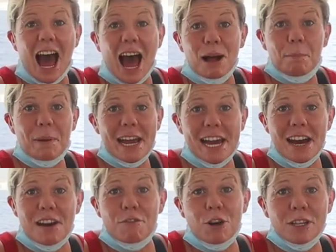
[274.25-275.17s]
Albir
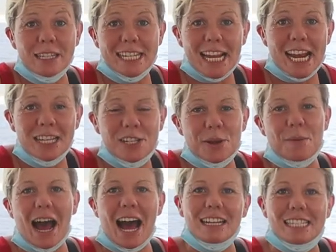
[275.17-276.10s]
runs into
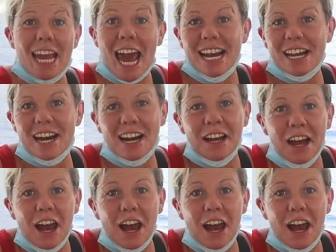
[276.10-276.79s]
Altea,